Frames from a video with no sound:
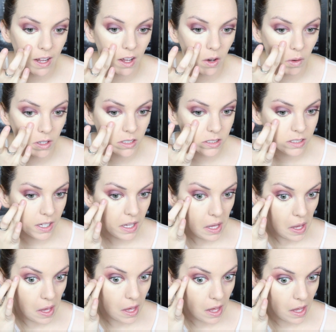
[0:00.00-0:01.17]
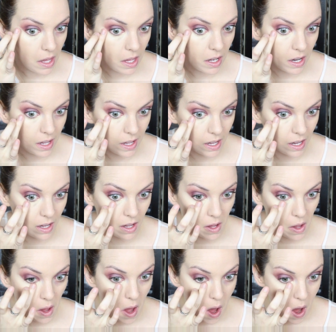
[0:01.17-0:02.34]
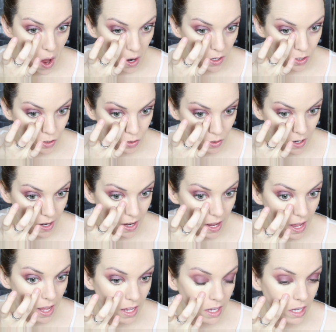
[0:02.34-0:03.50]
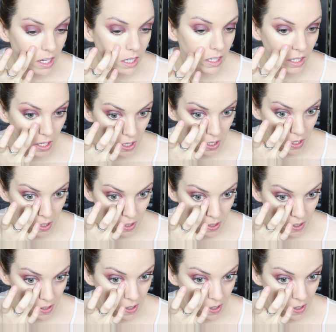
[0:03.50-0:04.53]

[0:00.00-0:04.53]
I always take it in a triangular